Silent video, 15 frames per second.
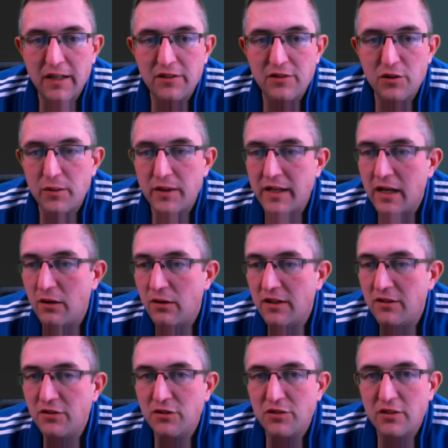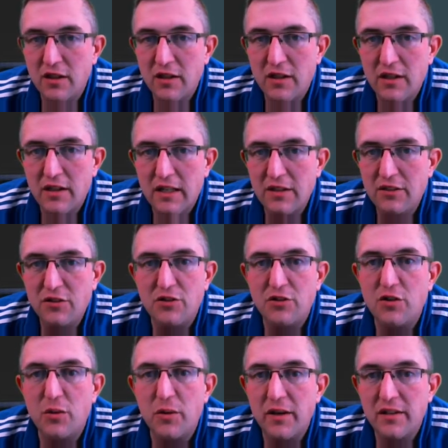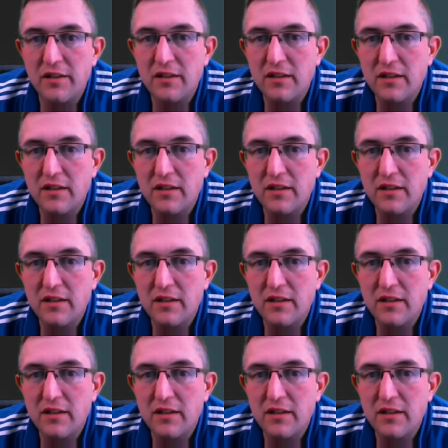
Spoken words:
let's do it now. Let's just do it.